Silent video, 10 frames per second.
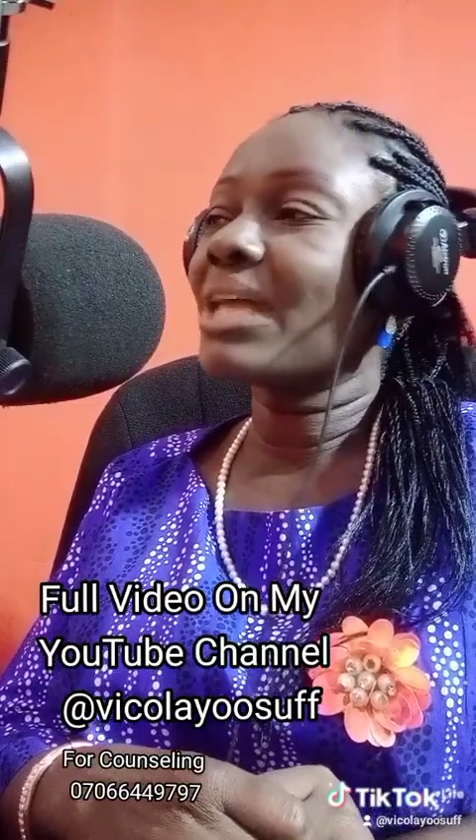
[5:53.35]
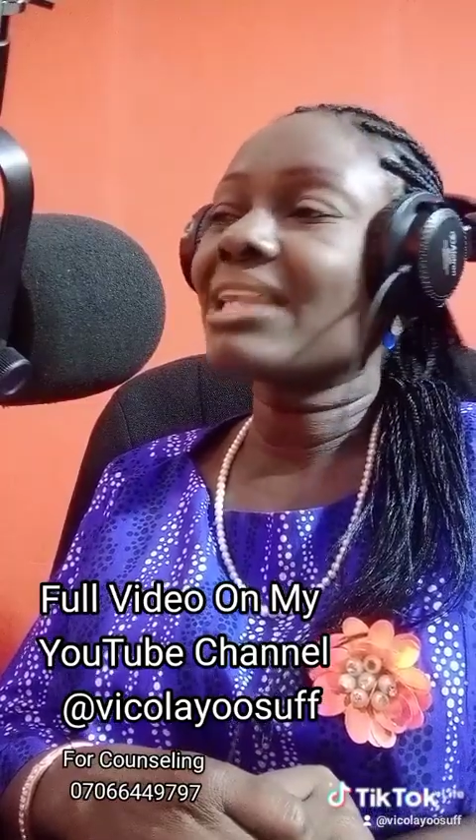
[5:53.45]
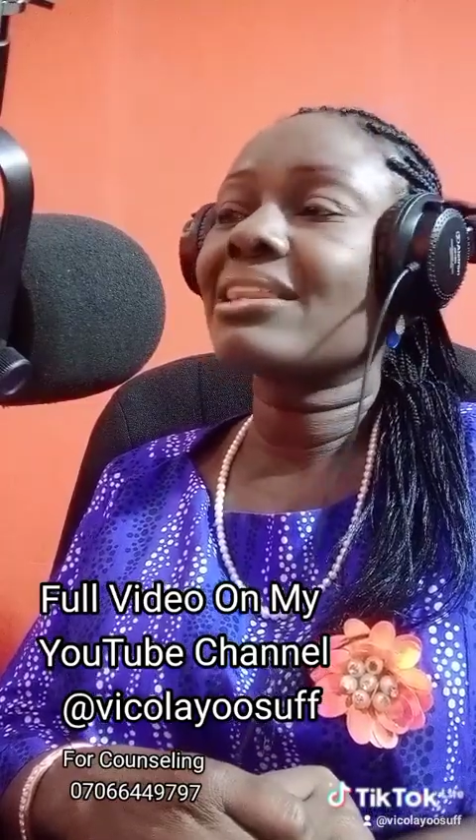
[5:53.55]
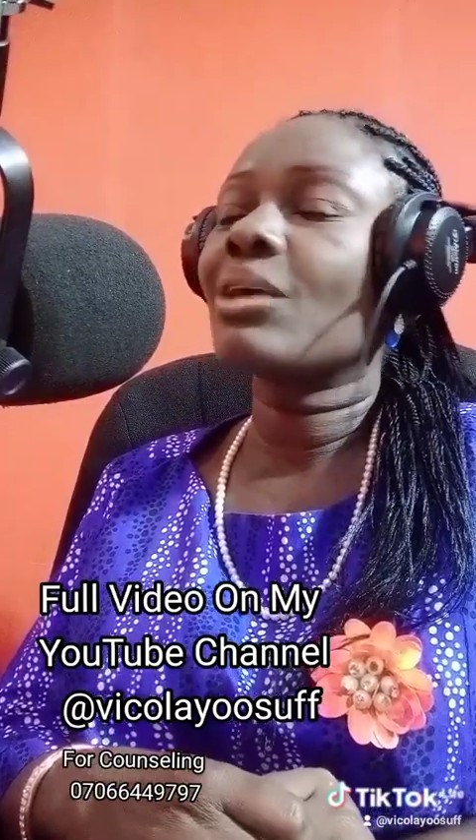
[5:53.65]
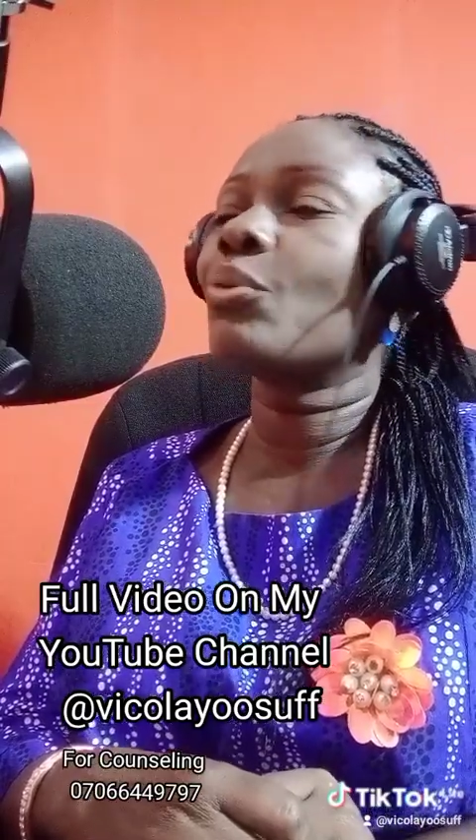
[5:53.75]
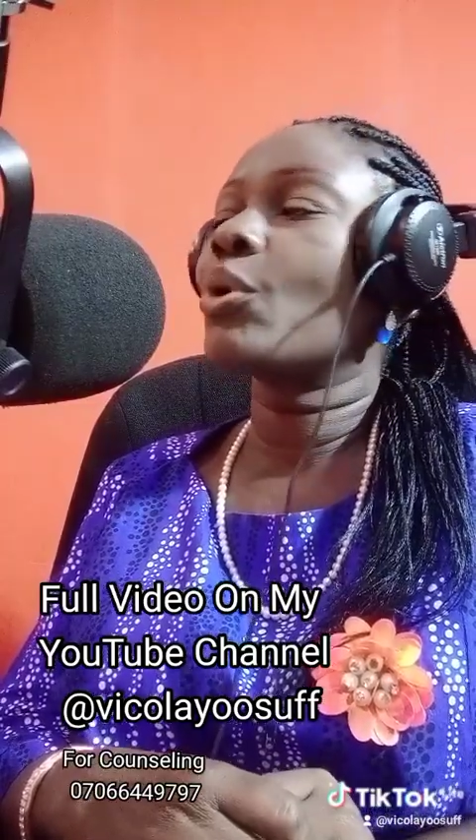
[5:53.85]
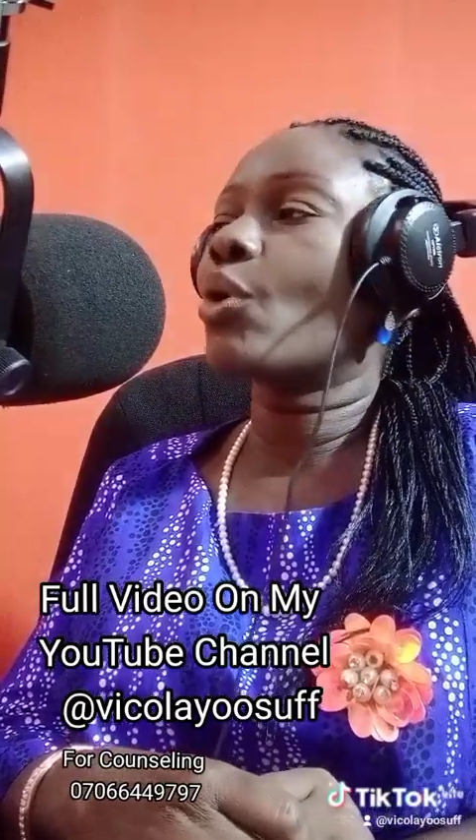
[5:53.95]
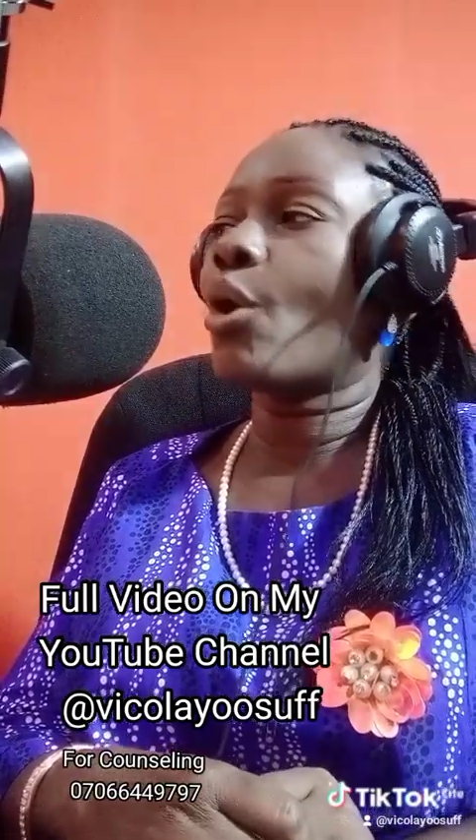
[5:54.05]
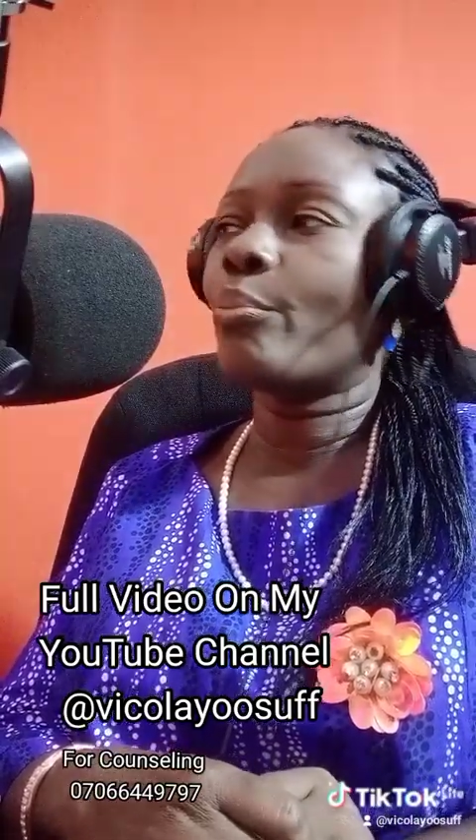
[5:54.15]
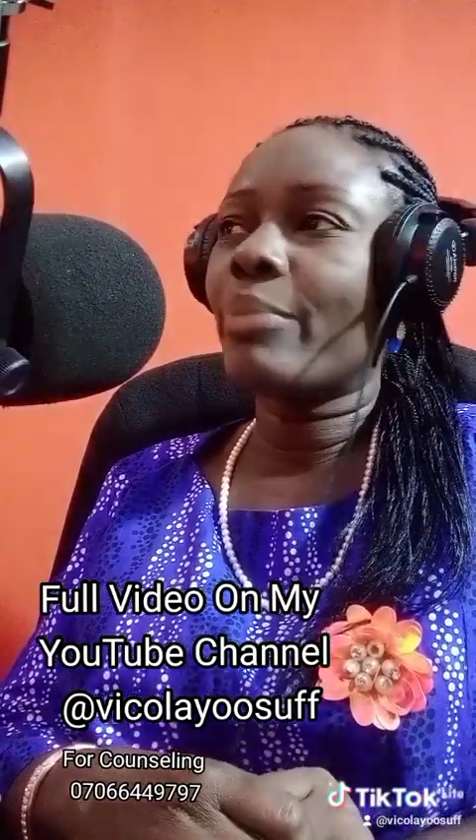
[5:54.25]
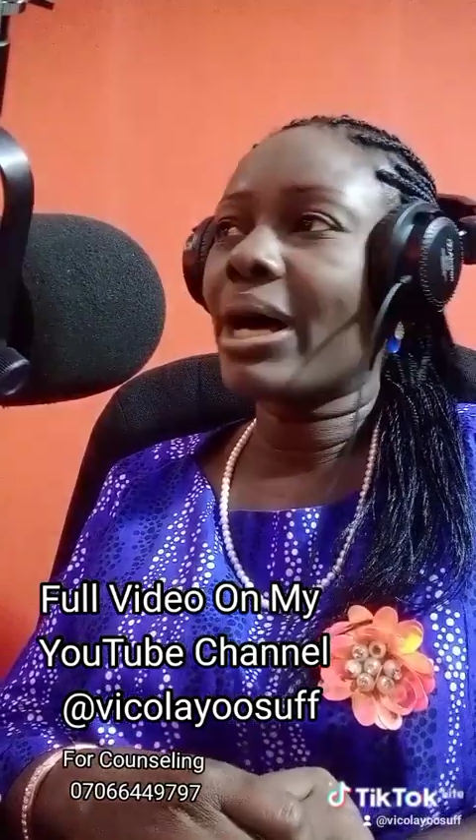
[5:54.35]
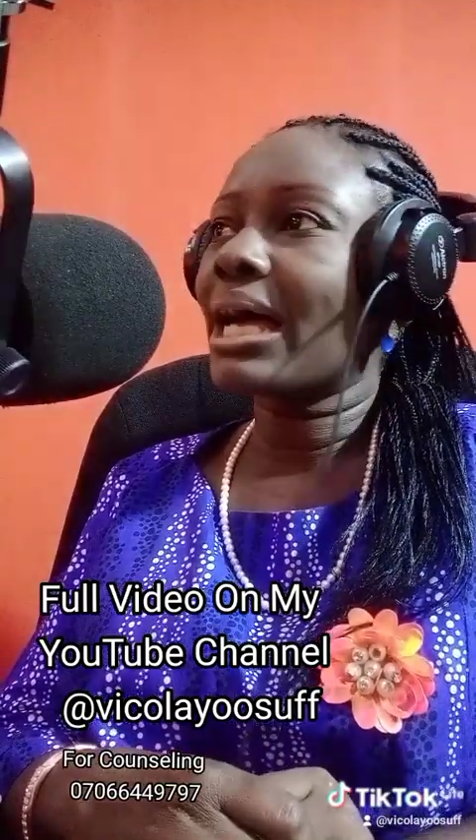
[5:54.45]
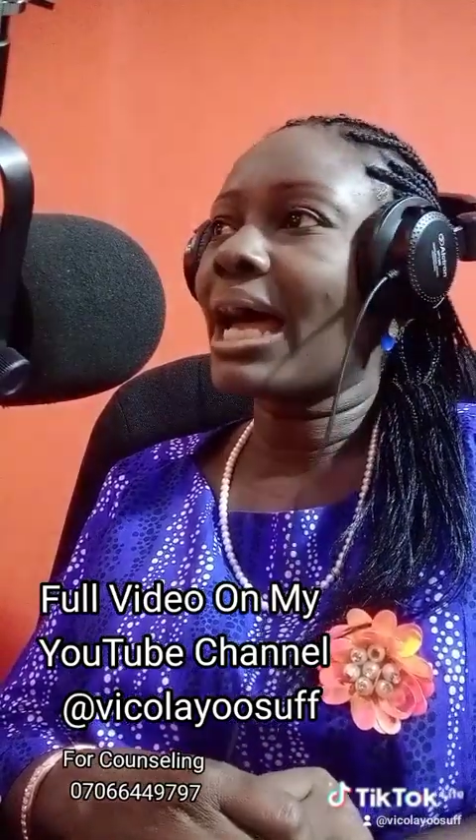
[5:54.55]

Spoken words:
that thing will come back,